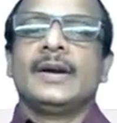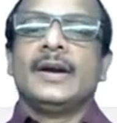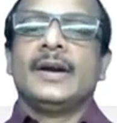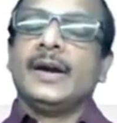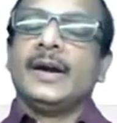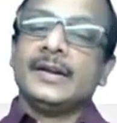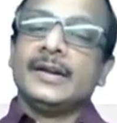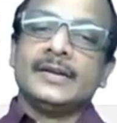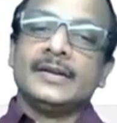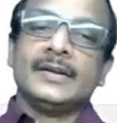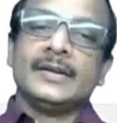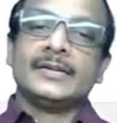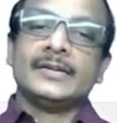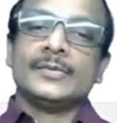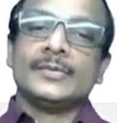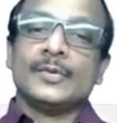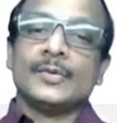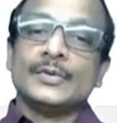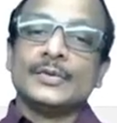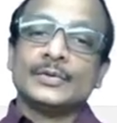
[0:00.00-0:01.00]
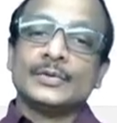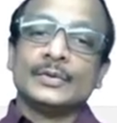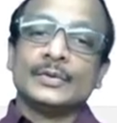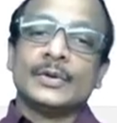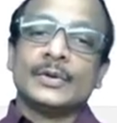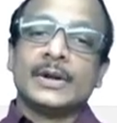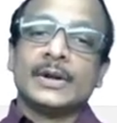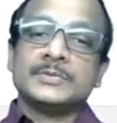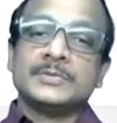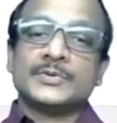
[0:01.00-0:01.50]
and it
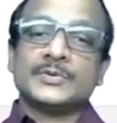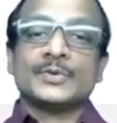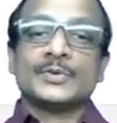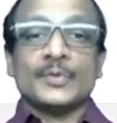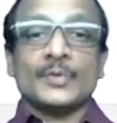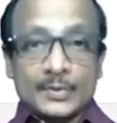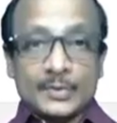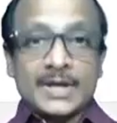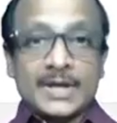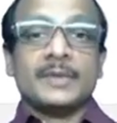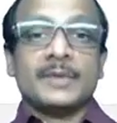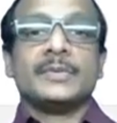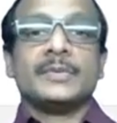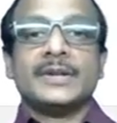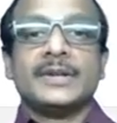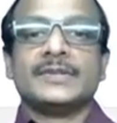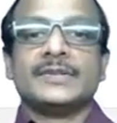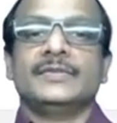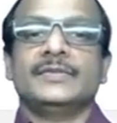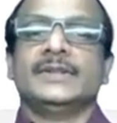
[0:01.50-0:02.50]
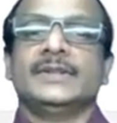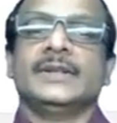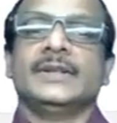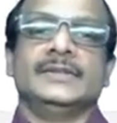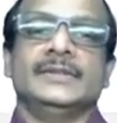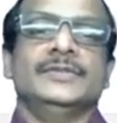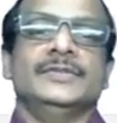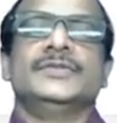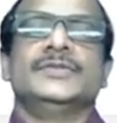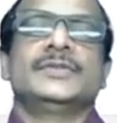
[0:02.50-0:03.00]
also helps to collaborate with
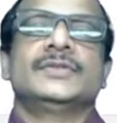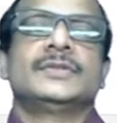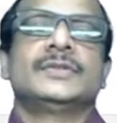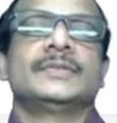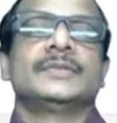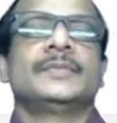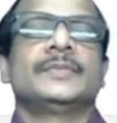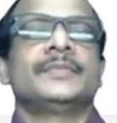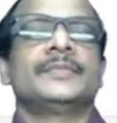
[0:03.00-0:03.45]
others.